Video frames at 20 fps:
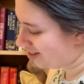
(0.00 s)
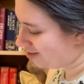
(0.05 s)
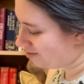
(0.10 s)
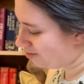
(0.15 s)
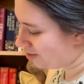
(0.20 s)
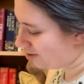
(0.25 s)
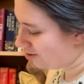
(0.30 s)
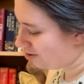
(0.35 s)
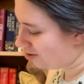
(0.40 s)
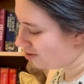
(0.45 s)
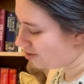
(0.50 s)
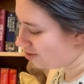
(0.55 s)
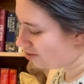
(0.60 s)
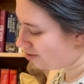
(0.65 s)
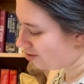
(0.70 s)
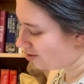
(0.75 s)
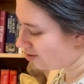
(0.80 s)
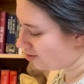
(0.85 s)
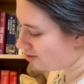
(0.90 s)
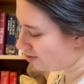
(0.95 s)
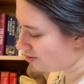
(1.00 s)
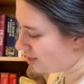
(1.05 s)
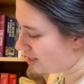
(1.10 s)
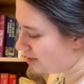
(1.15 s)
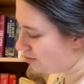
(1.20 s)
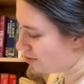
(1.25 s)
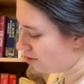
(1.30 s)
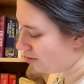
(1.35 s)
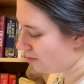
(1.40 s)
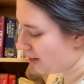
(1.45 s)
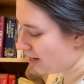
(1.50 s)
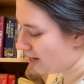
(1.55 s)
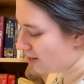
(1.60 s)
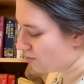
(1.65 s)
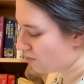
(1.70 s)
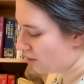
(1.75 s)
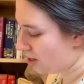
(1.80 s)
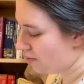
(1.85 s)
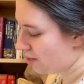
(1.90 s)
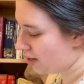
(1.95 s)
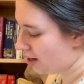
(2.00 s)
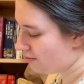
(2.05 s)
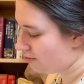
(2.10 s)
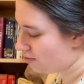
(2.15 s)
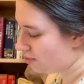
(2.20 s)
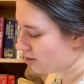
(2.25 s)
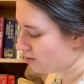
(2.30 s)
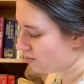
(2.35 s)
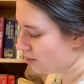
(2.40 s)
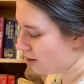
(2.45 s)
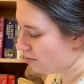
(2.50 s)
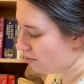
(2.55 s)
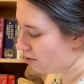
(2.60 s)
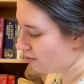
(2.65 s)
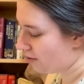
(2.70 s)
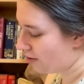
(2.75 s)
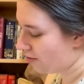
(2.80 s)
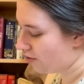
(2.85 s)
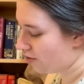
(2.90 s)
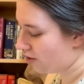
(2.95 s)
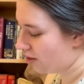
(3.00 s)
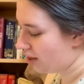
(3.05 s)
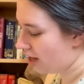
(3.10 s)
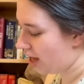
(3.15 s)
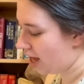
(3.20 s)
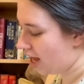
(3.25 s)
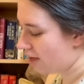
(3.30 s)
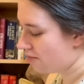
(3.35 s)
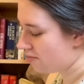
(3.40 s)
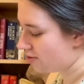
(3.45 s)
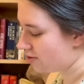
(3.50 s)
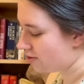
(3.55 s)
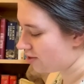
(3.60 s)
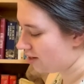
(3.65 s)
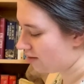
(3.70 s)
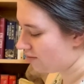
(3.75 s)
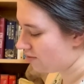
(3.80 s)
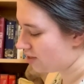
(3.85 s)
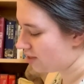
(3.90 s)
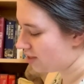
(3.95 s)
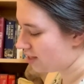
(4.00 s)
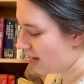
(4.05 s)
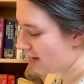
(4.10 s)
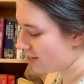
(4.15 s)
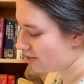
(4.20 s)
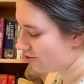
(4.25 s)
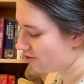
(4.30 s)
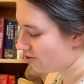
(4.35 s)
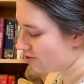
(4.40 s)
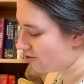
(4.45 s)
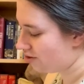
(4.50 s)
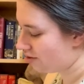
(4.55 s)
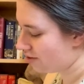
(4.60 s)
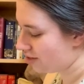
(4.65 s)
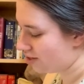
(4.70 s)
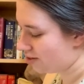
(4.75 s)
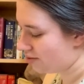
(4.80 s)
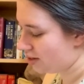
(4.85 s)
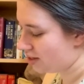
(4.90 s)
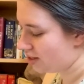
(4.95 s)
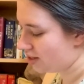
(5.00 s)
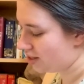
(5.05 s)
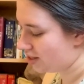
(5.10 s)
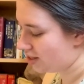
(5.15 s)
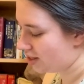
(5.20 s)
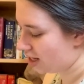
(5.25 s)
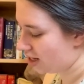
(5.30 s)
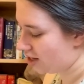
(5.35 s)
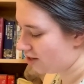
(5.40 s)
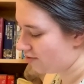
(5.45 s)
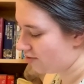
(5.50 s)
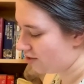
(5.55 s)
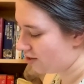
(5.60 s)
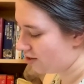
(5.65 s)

My Lord Oracle, Tibor begged, wiping everyone's memory of everything that happened could have disastrous consequences. Think of the